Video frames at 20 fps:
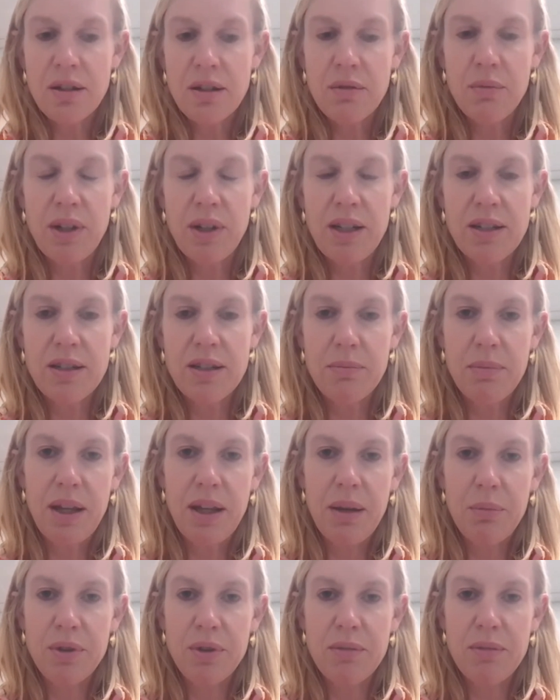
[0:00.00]
we need to be
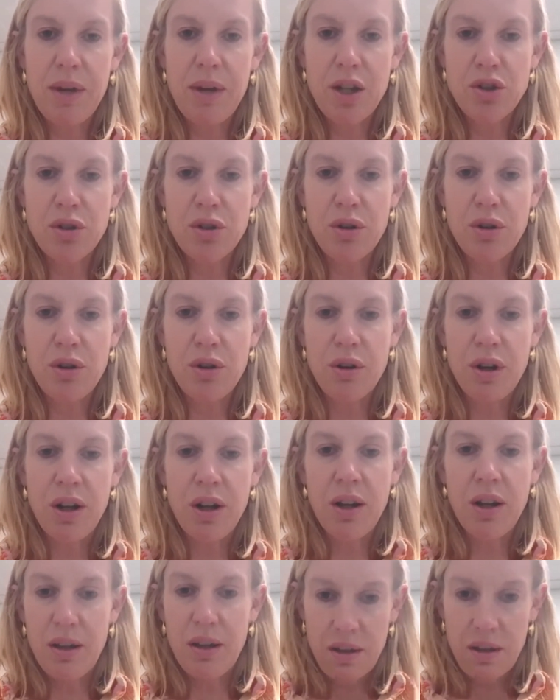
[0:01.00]
able to measure
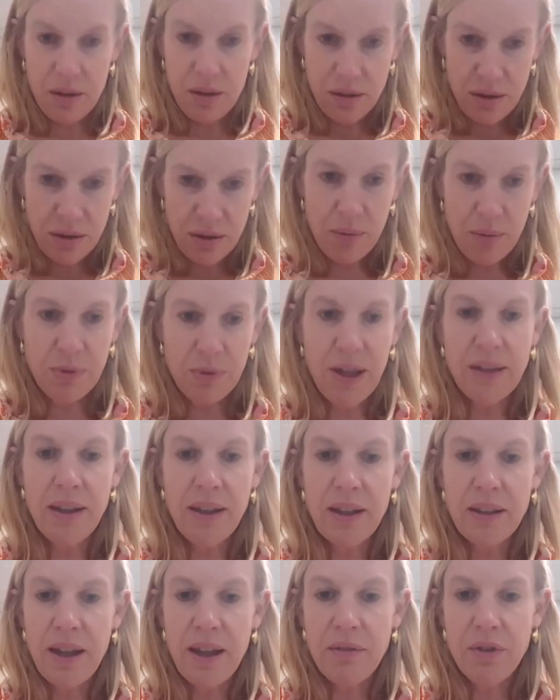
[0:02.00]
the blood
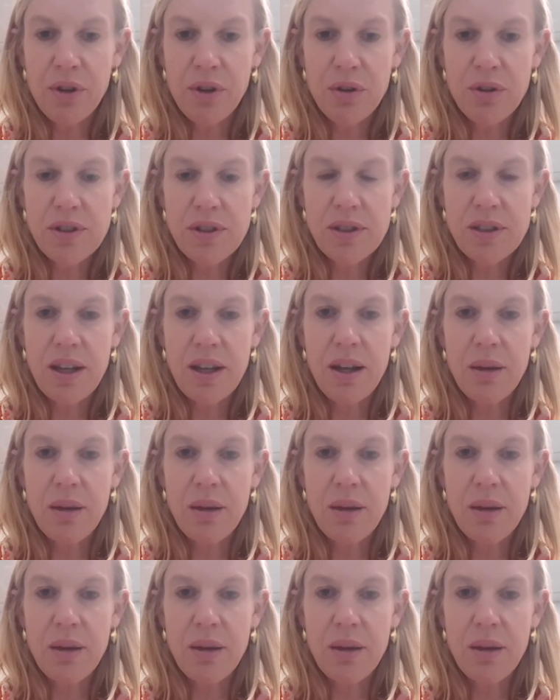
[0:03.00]
lead levels.